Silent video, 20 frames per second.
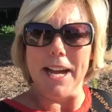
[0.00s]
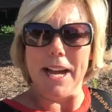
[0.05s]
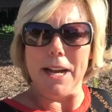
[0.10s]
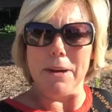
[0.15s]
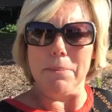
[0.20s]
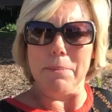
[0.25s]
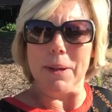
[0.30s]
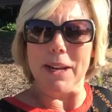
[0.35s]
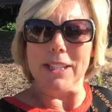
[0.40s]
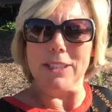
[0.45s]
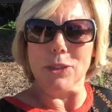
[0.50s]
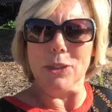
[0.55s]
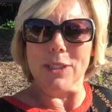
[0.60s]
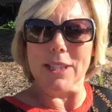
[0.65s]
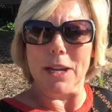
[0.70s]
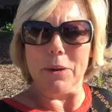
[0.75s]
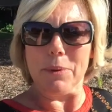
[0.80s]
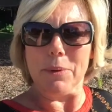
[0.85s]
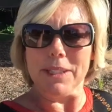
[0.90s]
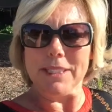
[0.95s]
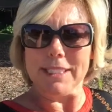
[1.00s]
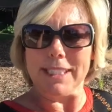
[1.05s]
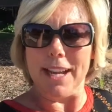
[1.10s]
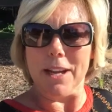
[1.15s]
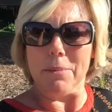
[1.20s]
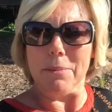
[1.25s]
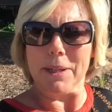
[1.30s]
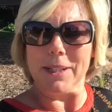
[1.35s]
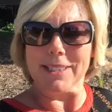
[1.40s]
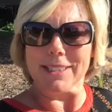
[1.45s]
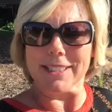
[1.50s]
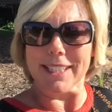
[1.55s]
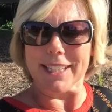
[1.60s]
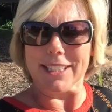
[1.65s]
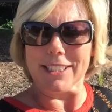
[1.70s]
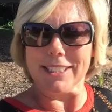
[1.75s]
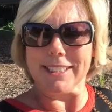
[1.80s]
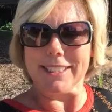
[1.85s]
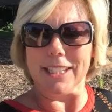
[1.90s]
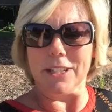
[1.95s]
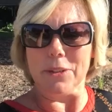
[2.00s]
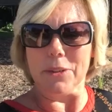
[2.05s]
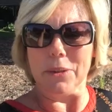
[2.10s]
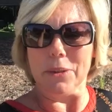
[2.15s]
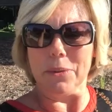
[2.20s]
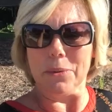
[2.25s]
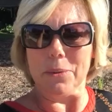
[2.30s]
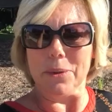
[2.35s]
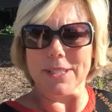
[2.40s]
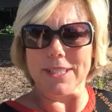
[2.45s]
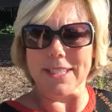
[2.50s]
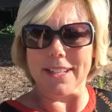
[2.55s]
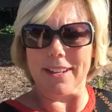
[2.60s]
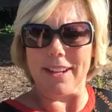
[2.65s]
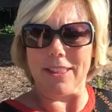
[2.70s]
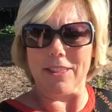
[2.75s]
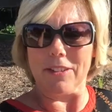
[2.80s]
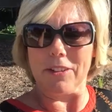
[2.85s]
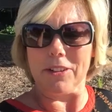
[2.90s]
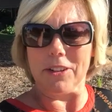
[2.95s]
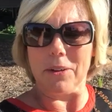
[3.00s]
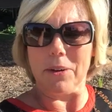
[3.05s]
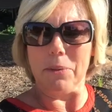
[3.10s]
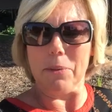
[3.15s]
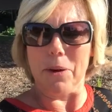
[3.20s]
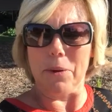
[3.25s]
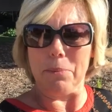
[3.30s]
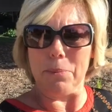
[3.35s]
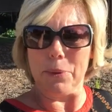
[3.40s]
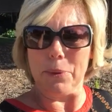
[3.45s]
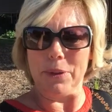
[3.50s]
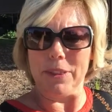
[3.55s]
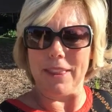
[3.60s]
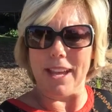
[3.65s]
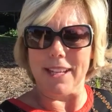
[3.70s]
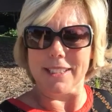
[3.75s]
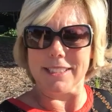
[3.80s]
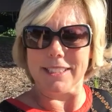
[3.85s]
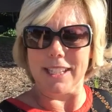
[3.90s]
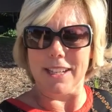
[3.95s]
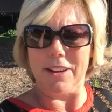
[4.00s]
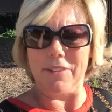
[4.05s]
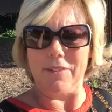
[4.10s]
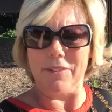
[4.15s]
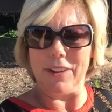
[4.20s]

um, but I took that one down because I actually said who it was and I thought, no, I won't put that uh,